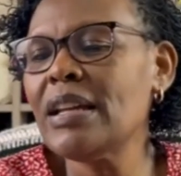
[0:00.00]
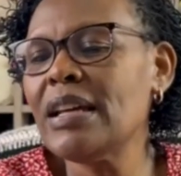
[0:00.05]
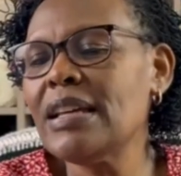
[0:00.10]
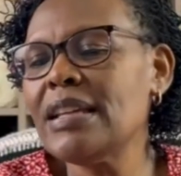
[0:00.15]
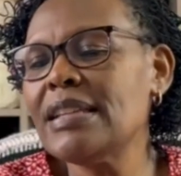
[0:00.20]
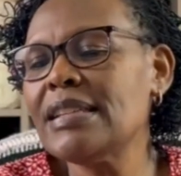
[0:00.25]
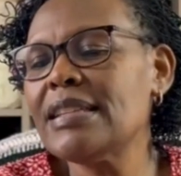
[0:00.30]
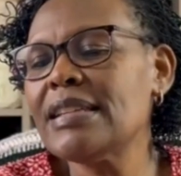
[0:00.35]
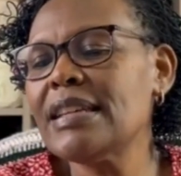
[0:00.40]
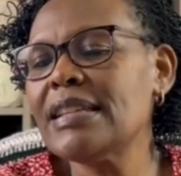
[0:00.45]

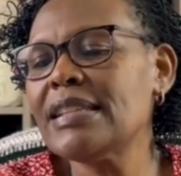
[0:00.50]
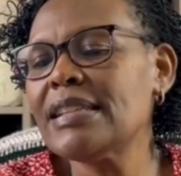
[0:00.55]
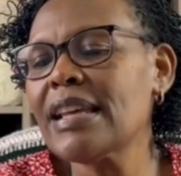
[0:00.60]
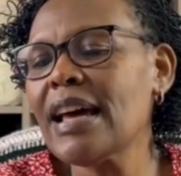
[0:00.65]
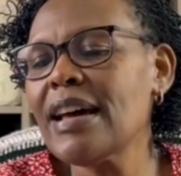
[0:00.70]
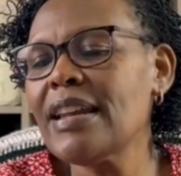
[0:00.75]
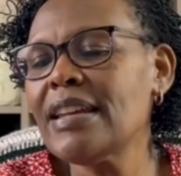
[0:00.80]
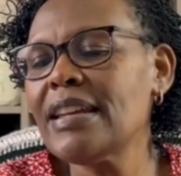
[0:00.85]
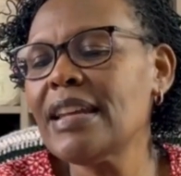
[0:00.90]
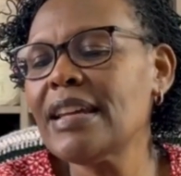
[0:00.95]
is the
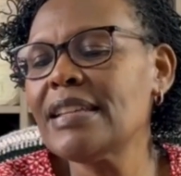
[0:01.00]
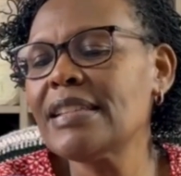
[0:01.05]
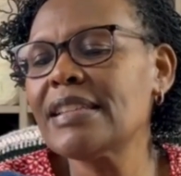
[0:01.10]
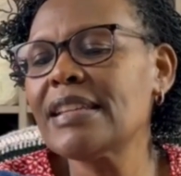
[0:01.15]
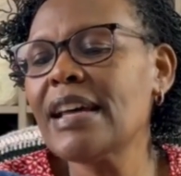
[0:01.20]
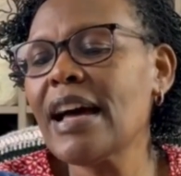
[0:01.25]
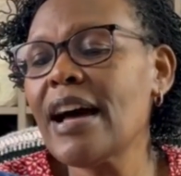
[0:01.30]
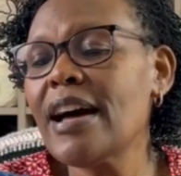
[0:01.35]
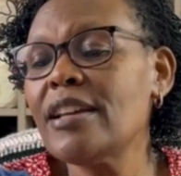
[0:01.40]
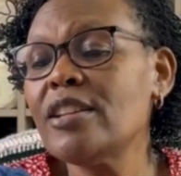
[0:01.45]
Sandness
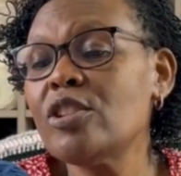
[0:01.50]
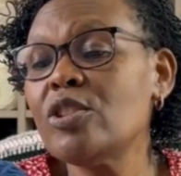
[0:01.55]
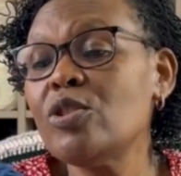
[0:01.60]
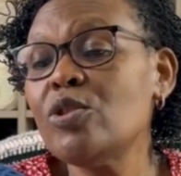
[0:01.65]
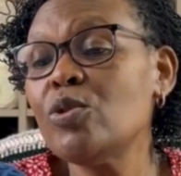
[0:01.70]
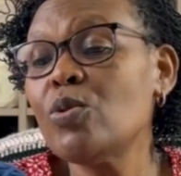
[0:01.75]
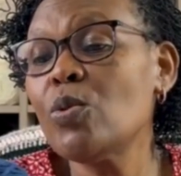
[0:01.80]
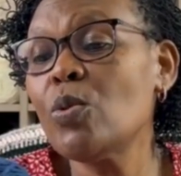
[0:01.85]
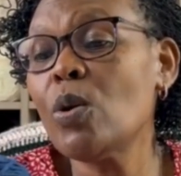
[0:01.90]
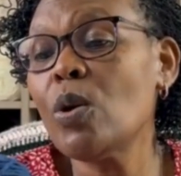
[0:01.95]
Garn
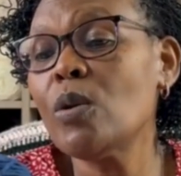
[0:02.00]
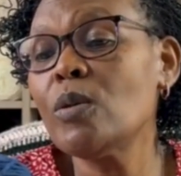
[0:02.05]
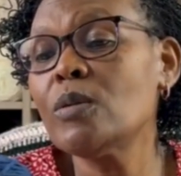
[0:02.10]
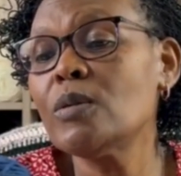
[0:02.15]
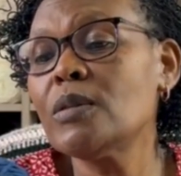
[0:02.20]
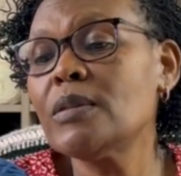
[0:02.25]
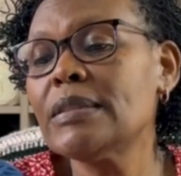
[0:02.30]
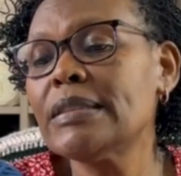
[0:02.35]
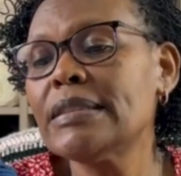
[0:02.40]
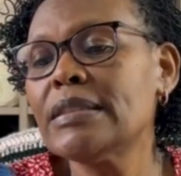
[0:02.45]
Duo.
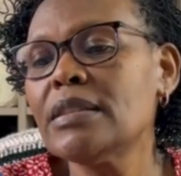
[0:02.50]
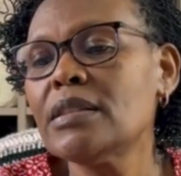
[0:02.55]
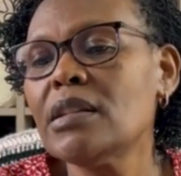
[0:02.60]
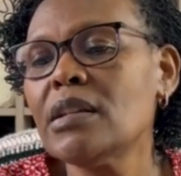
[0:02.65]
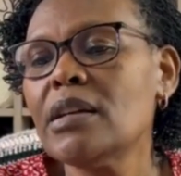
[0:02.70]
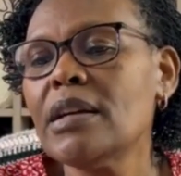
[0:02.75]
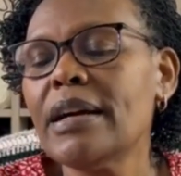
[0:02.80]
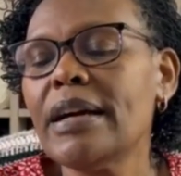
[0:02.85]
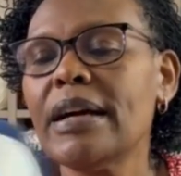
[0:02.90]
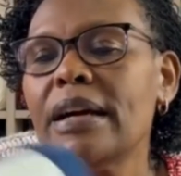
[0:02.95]

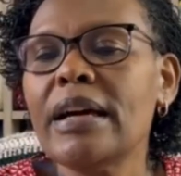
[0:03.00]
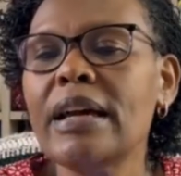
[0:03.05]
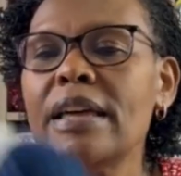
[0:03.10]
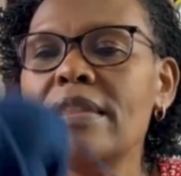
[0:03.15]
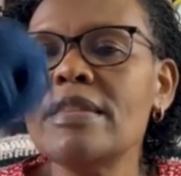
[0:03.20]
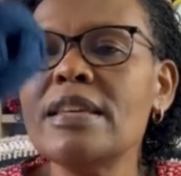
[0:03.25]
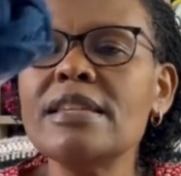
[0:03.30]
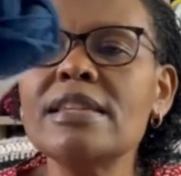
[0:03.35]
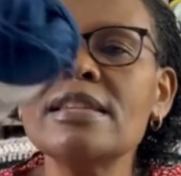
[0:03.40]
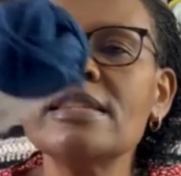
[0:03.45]

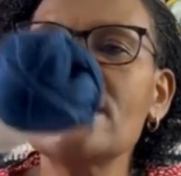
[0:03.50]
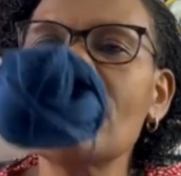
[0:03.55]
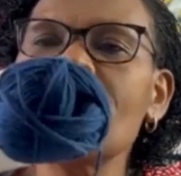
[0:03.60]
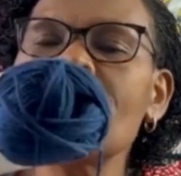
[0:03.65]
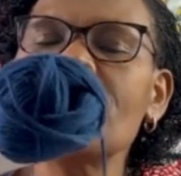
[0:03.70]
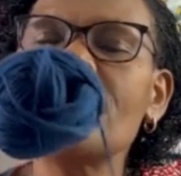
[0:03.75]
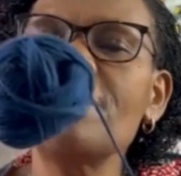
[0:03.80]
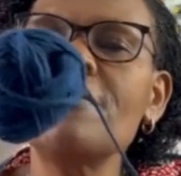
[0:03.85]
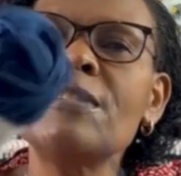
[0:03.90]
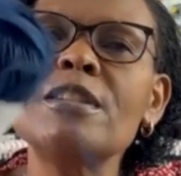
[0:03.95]
And this is a
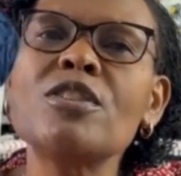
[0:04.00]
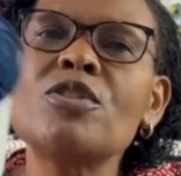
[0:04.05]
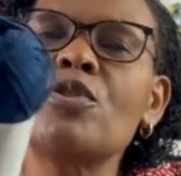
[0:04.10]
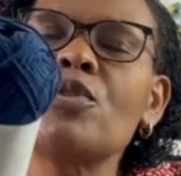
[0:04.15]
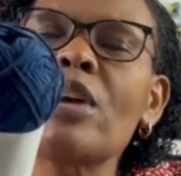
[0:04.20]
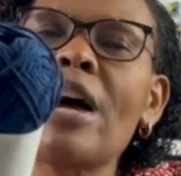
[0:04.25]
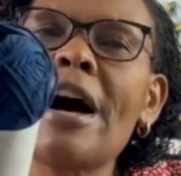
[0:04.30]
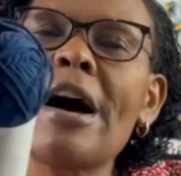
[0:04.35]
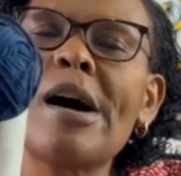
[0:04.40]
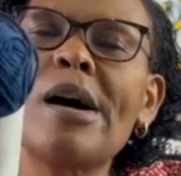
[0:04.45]
50
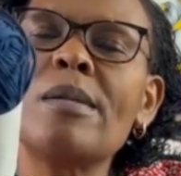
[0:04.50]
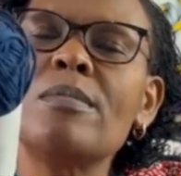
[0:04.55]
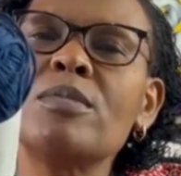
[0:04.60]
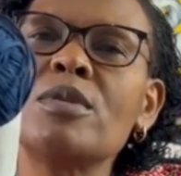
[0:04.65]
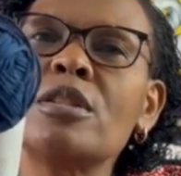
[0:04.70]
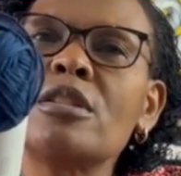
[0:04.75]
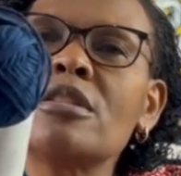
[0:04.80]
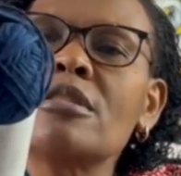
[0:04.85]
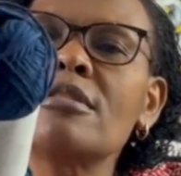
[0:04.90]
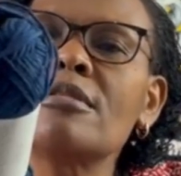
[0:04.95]

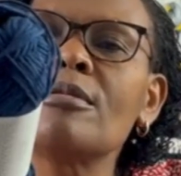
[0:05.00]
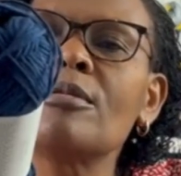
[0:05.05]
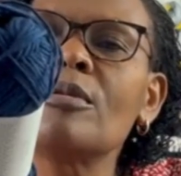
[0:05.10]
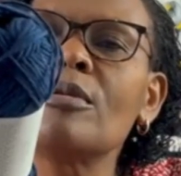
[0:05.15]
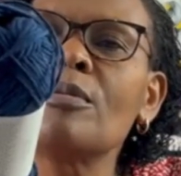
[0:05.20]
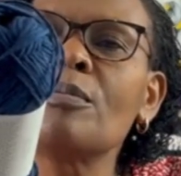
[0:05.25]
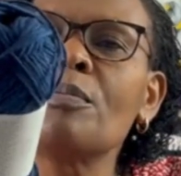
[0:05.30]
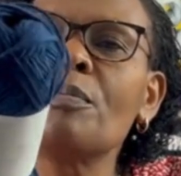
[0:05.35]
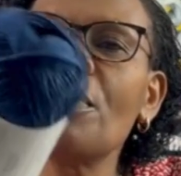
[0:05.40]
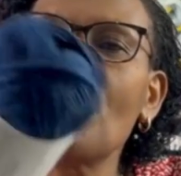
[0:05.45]
grams
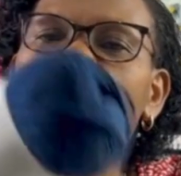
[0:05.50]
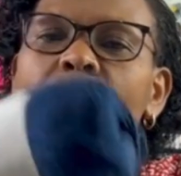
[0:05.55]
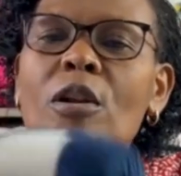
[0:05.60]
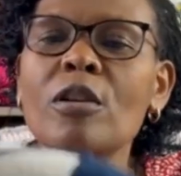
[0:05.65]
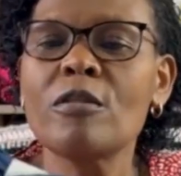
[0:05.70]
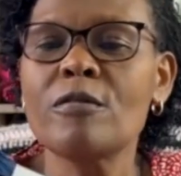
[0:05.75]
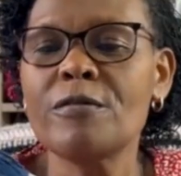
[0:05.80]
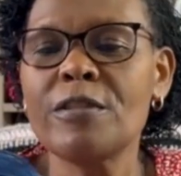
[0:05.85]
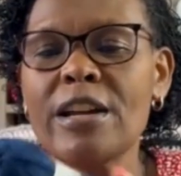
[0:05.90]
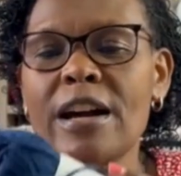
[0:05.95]
ball
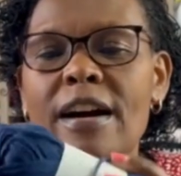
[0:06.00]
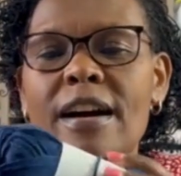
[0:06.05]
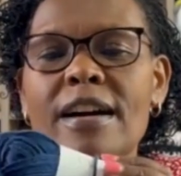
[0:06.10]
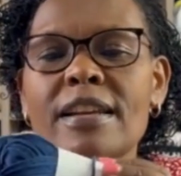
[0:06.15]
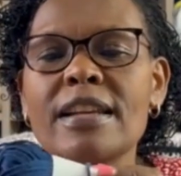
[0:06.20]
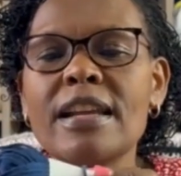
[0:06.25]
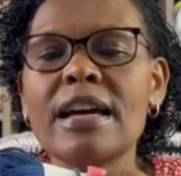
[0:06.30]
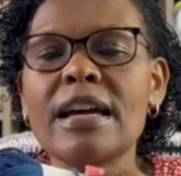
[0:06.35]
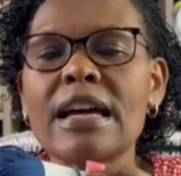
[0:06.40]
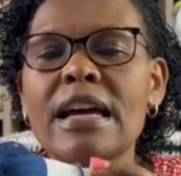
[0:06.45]
of
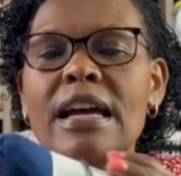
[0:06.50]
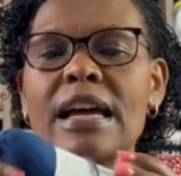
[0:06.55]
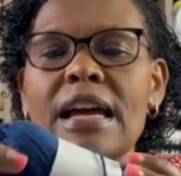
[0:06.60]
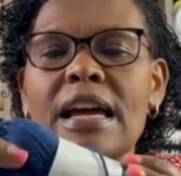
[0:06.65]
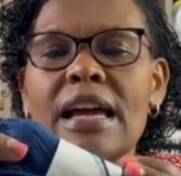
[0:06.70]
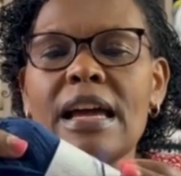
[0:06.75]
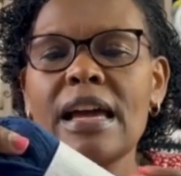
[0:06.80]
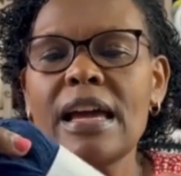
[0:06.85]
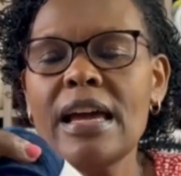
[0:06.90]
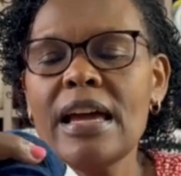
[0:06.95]
yarn.
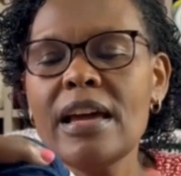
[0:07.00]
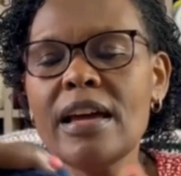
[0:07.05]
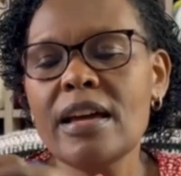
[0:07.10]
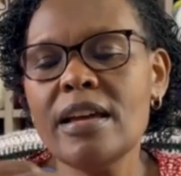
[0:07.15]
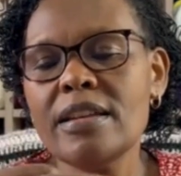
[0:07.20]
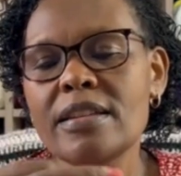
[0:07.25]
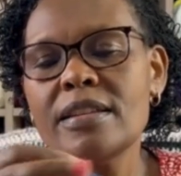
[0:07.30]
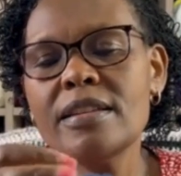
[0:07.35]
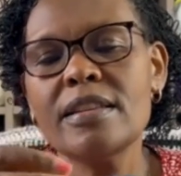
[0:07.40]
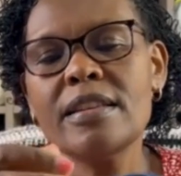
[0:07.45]

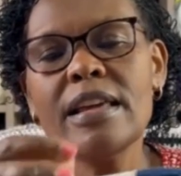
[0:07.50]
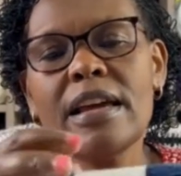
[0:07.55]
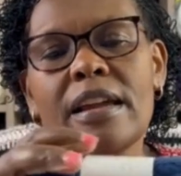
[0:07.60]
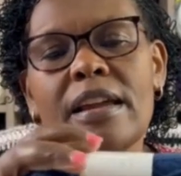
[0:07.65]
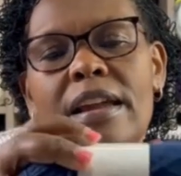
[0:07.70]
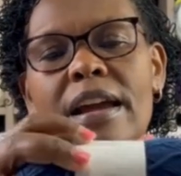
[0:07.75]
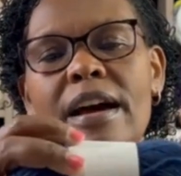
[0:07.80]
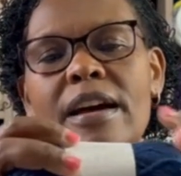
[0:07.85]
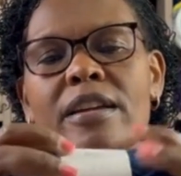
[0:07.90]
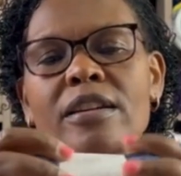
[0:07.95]
And the
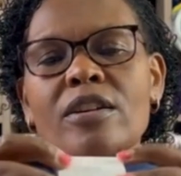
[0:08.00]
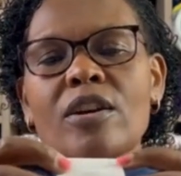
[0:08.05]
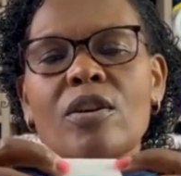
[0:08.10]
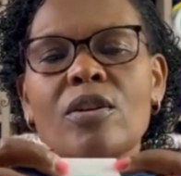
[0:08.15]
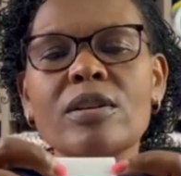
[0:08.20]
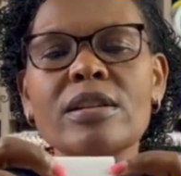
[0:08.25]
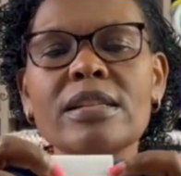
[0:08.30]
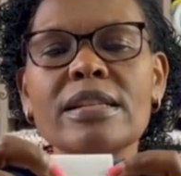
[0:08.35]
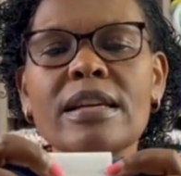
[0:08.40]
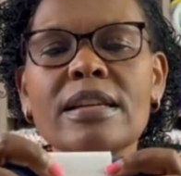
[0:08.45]
yarn
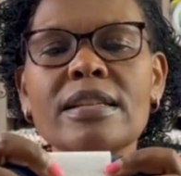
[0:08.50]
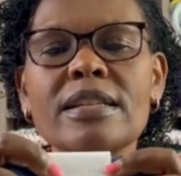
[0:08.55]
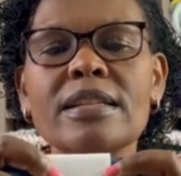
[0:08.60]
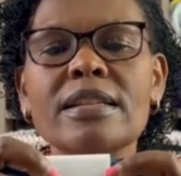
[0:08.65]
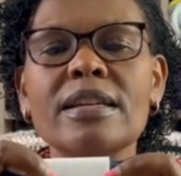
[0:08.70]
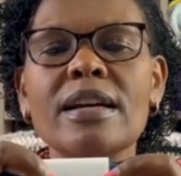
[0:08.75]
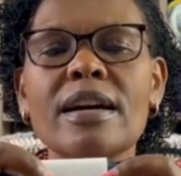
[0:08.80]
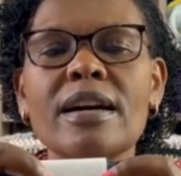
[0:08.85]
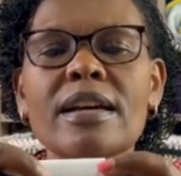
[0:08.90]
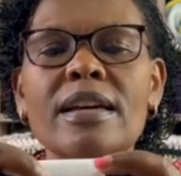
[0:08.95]
content
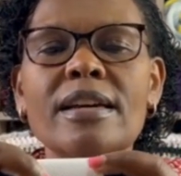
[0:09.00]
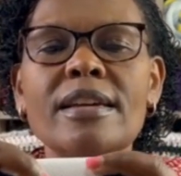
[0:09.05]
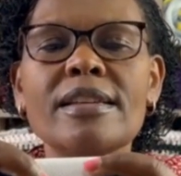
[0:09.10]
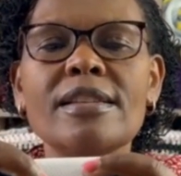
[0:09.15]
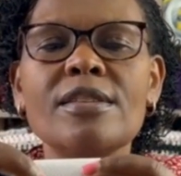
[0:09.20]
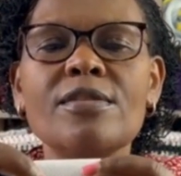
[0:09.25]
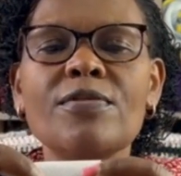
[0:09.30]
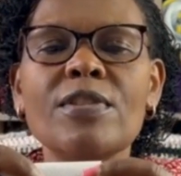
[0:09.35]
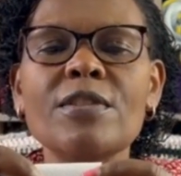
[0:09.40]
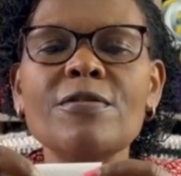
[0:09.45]
here
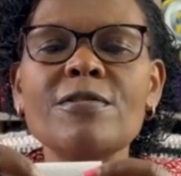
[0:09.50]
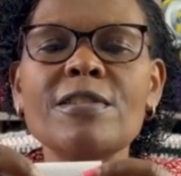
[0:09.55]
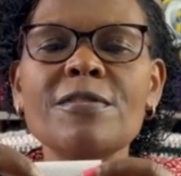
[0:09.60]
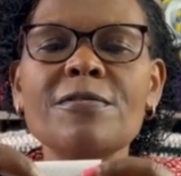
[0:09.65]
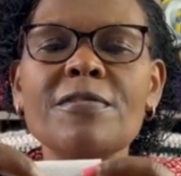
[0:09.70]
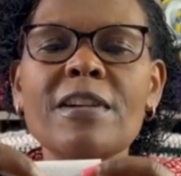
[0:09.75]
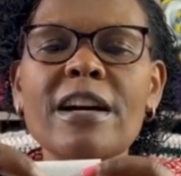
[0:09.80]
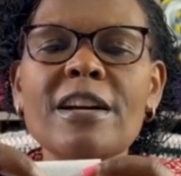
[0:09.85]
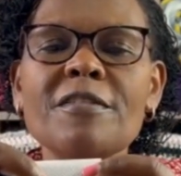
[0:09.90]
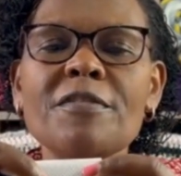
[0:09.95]
is
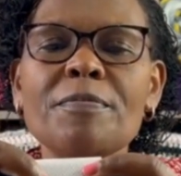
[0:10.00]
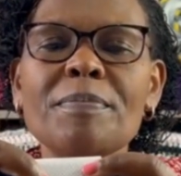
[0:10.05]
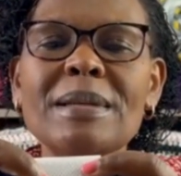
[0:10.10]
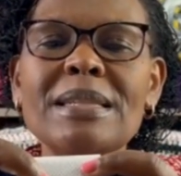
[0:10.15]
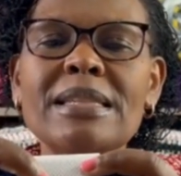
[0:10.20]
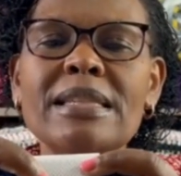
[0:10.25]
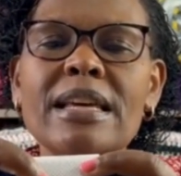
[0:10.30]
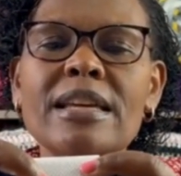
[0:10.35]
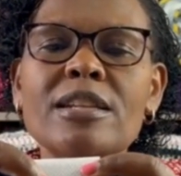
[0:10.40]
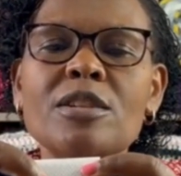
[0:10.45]

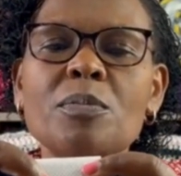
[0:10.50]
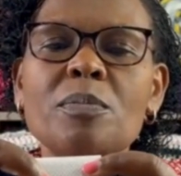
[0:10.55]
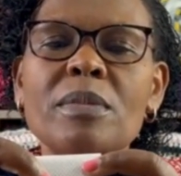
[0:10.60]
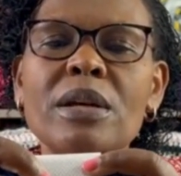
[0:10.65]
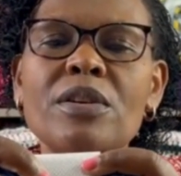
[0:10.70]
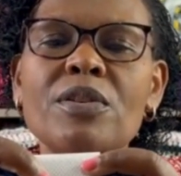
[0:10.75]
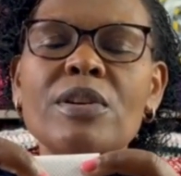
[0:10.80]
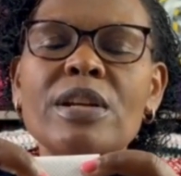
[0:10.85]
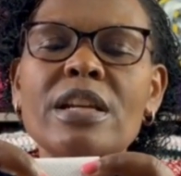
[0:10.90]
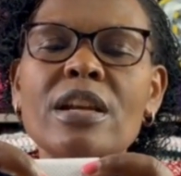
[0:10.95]
55%
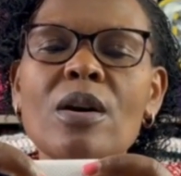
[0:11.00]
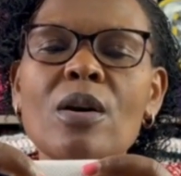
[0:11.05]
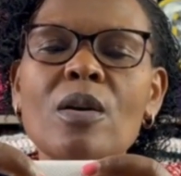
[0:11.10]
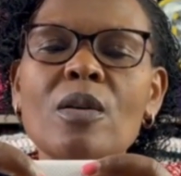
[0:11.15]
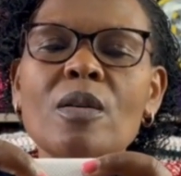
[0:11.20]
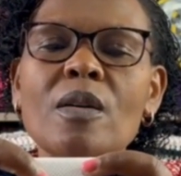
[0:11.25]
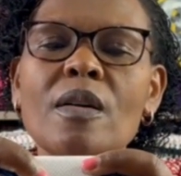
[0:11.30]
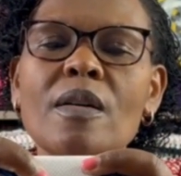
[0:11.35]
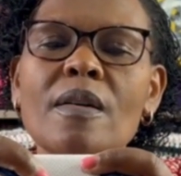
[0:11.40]
merino,